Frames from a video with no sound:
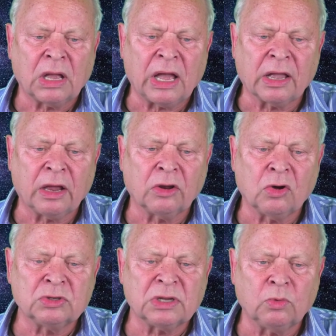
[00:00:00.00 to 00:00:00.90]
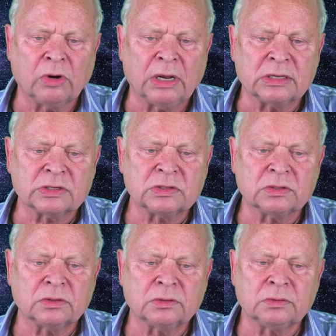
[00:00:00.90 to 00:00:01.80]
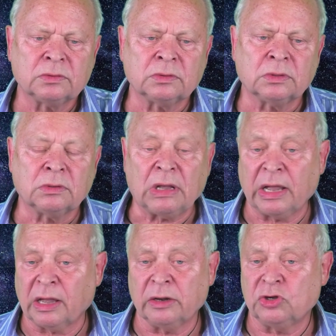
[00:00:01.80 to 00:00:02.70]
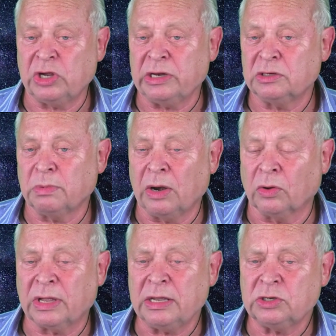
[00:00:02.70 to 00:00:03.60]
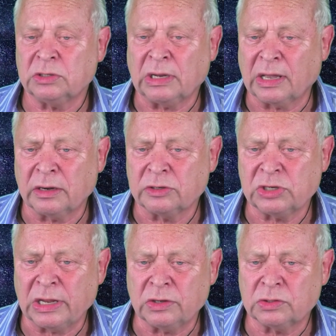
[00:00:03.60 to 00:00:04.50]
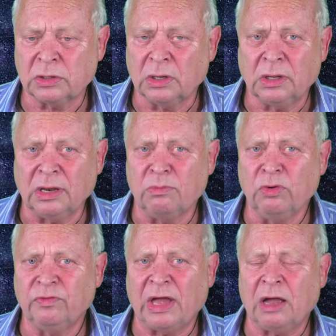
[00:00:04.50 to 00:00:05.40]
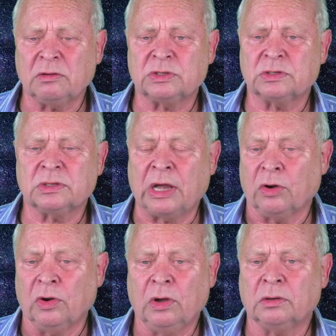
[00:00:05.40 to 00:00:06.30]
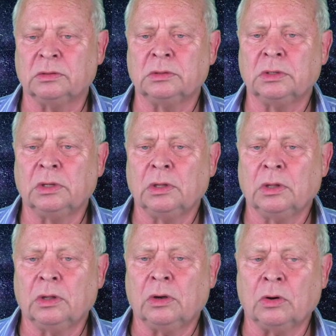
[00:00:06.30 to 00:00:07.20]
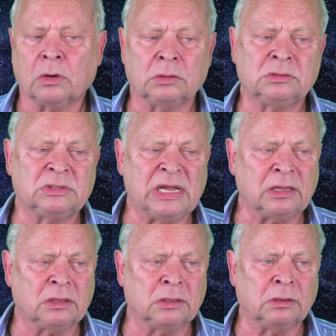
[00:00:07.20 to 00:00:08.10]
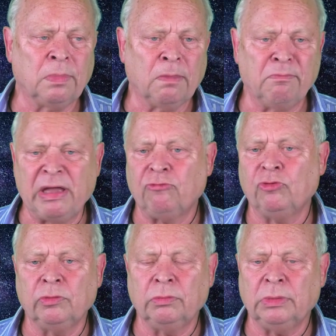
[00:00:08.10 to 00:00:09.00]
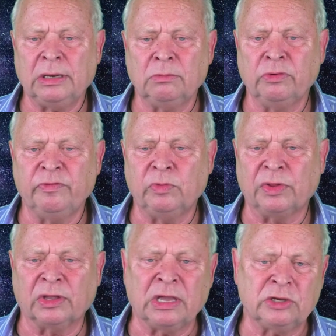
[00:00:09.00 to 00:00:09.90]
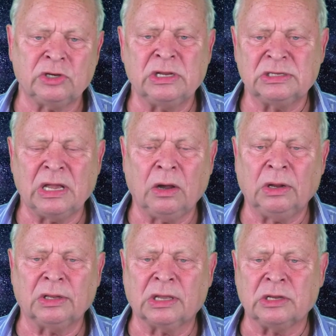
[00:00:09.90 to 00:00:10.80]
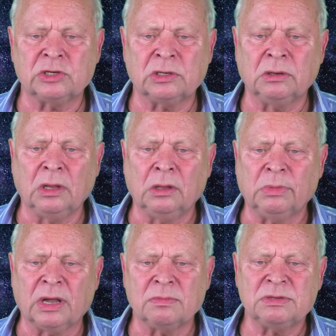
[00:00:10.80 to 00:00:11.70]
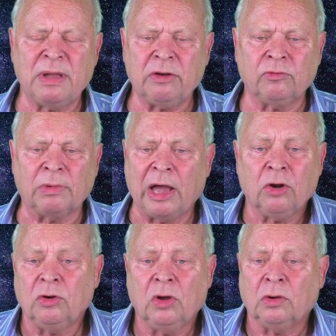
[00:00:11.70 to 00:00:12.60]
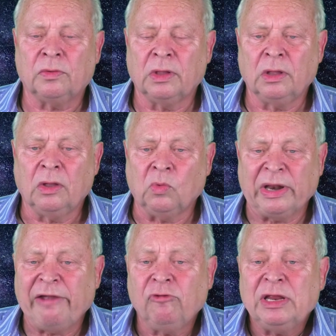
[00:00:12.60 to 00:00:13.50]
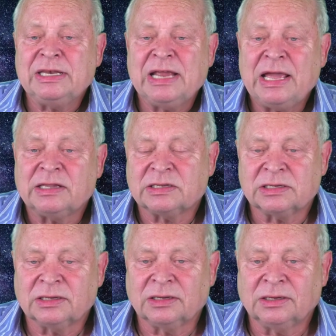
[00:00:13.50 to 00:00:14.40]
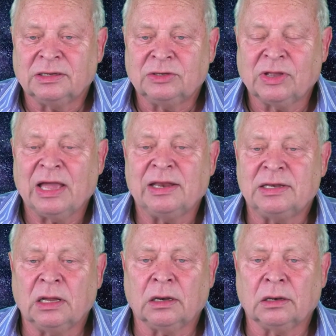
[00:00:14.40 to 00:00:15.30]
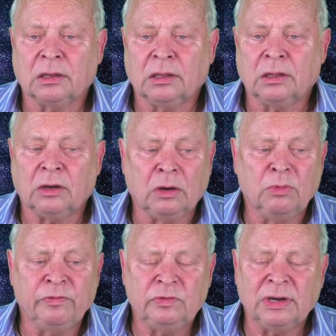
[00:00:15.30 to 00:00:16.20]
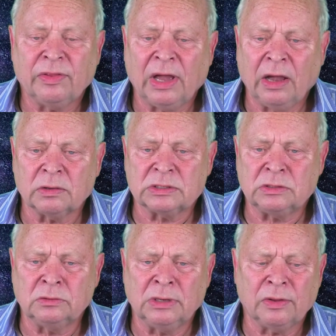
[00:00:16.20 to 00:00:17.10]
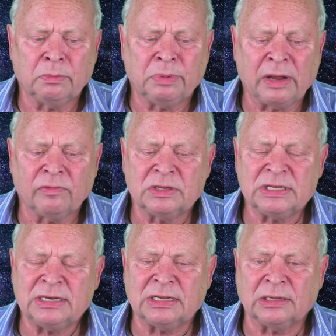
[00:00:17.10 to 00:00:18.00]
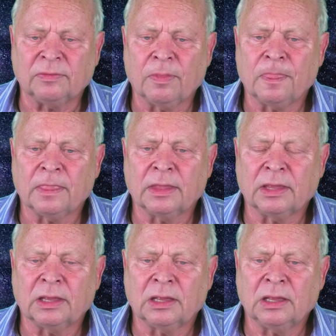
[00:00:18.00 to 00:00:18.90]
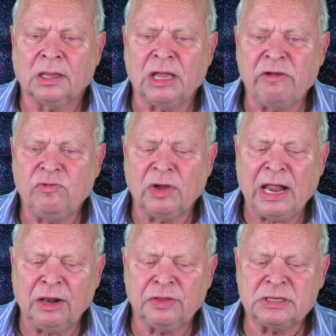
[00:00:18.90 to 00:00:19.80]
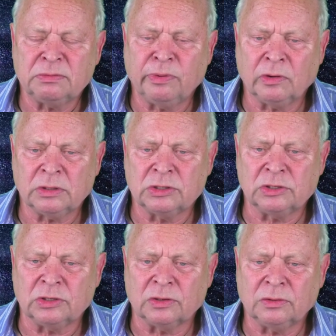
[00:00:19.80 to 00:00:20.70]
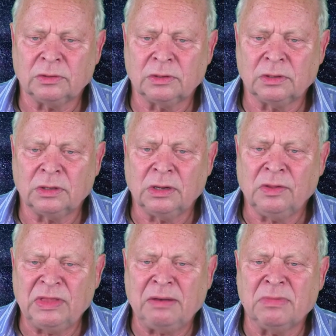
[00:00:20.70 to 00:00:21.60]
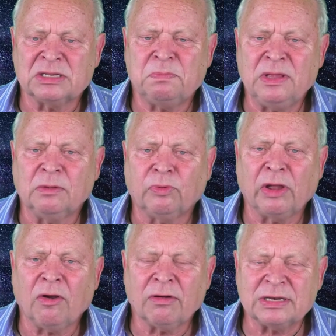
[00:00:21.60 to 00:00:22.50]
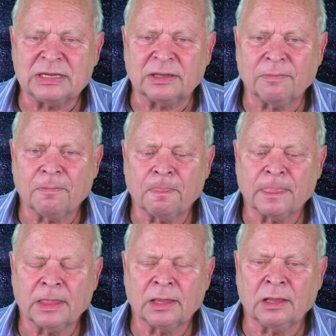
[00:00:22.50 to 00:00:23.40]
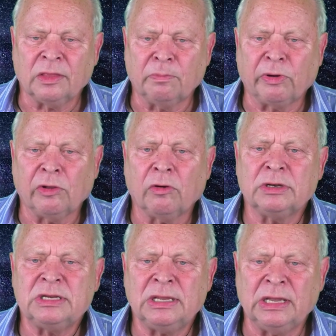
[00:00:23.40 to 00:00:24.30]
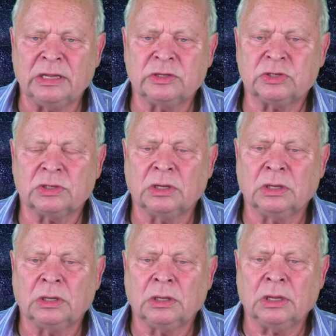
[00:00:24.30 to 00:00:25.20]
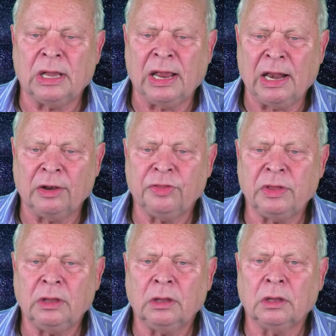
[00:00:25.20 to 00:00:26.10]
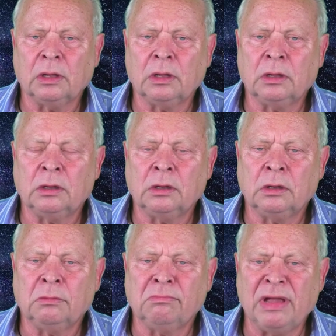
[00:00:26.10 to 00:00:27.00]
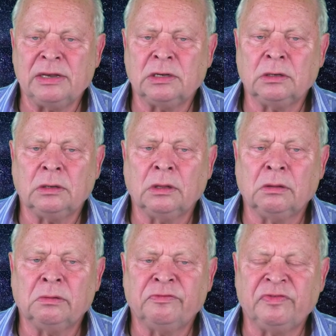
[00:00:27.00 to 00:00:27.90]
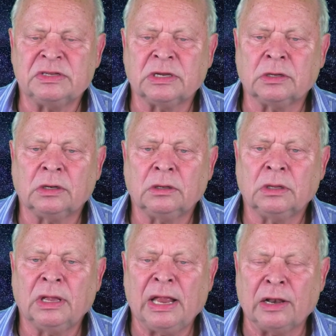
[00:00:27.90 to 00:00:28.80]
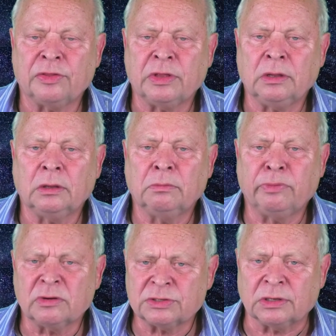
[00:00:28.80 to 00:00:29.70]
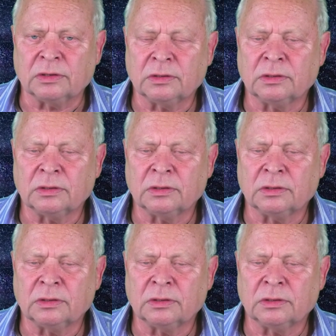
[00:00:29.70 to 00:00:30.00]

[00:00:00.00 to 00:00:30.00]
I got to go somewhere else. I got to change my location. I got to change and move the house. I don't know. Or take the bedroom and move it where the kitchen is now, and the kitchen becomes the bedroom. I don't know. Whatever it takes to get it done. Or move to another house, to another part of the city. If your health is important to you, that must be the priority. The priority is a healthy, mental, physical, healthy person.